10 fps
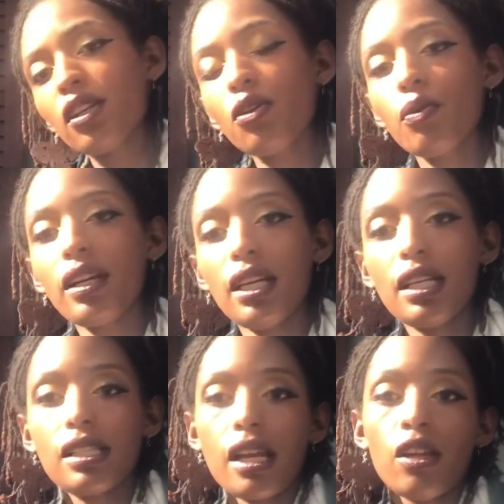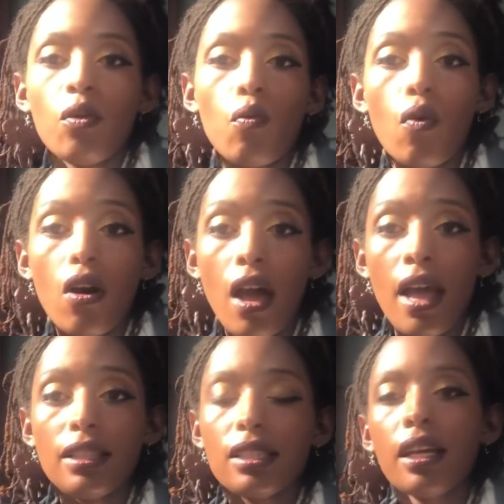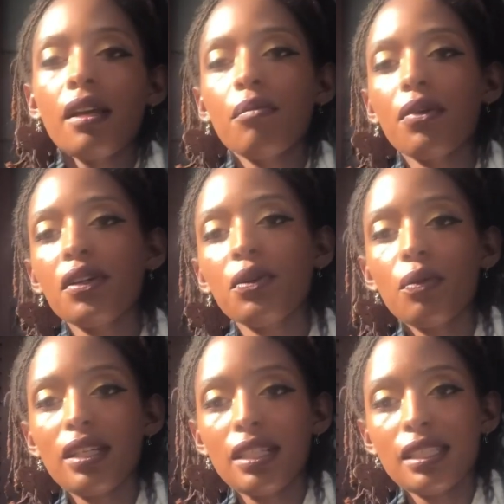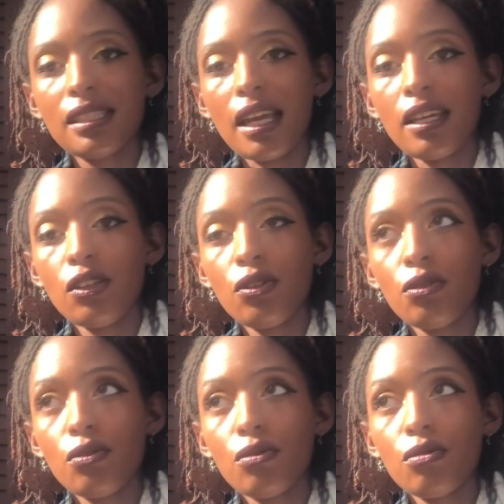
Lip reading: what it is that you want, bring you what it is that you